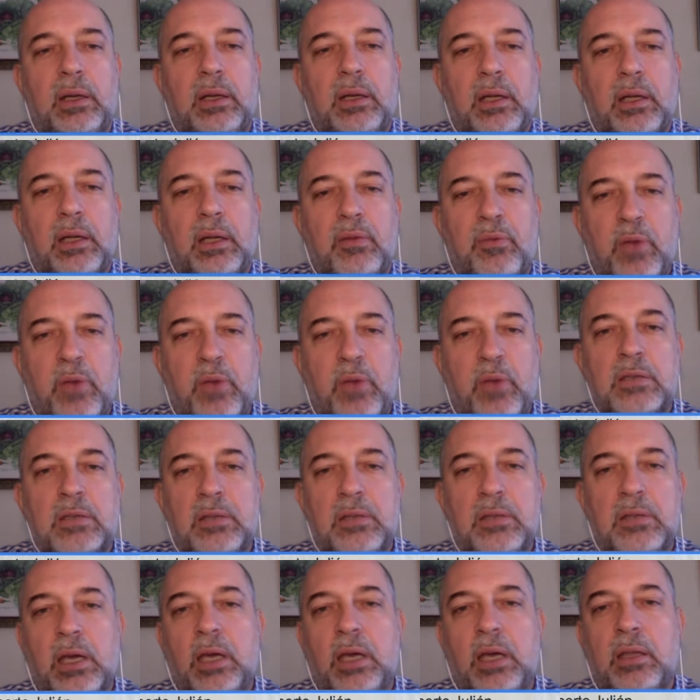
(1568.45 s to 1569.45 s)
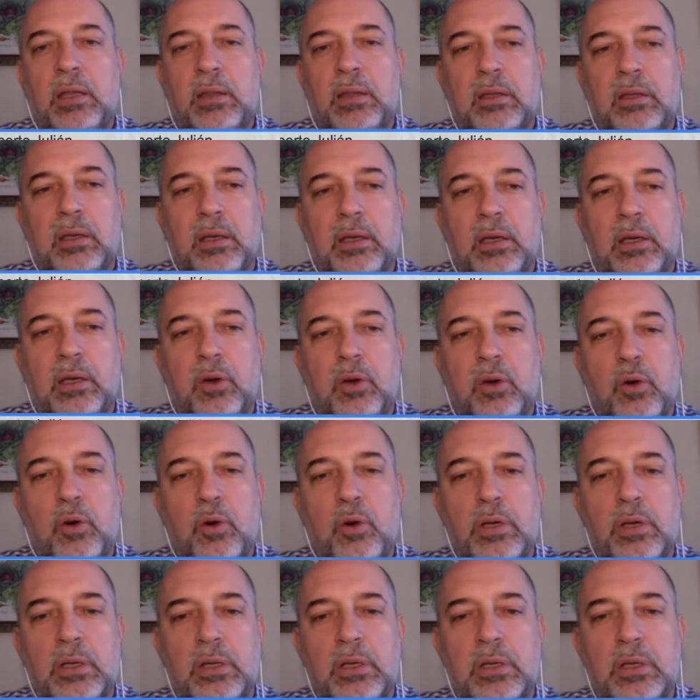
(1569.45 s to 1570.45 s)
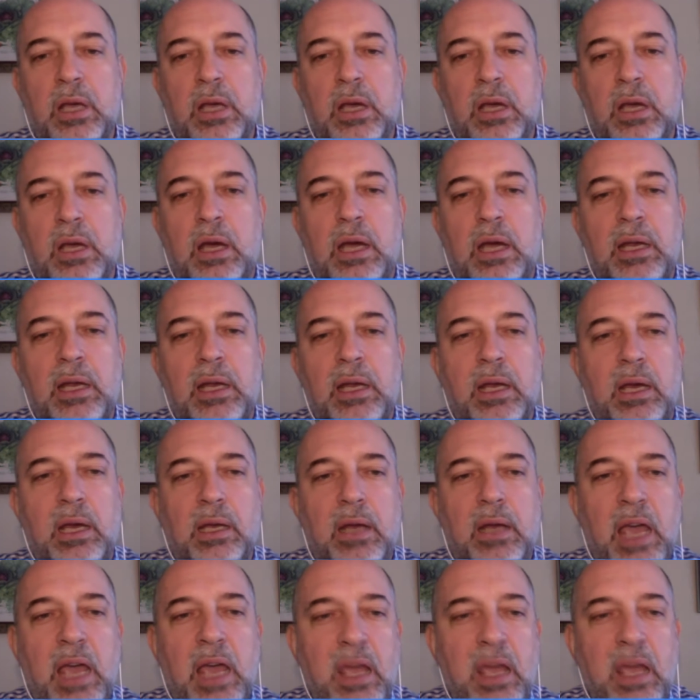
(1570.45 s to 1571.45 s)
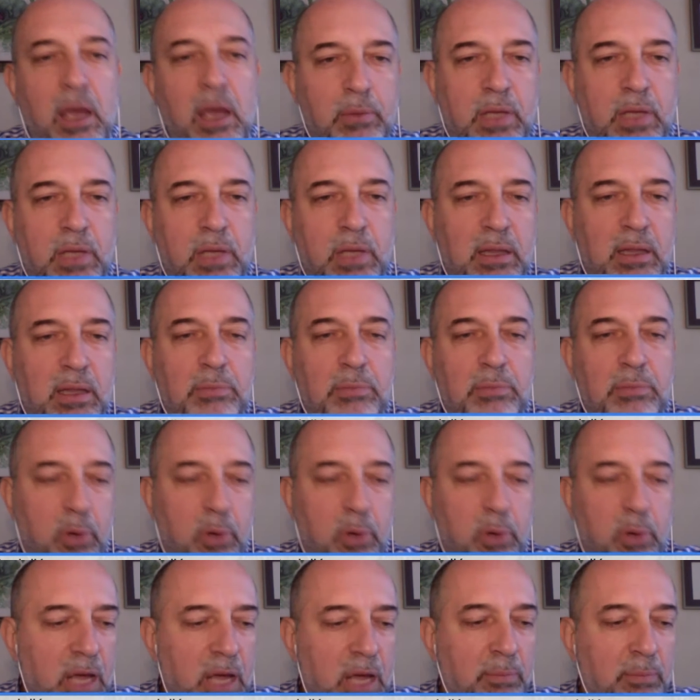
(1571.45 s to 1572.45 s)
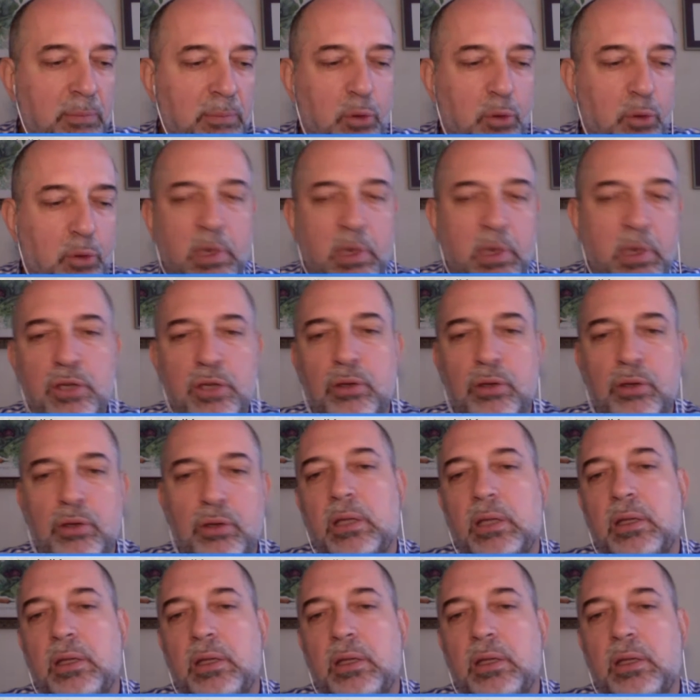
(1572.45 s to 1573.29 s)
fixed date courses. And I have, at this point, I have to mention that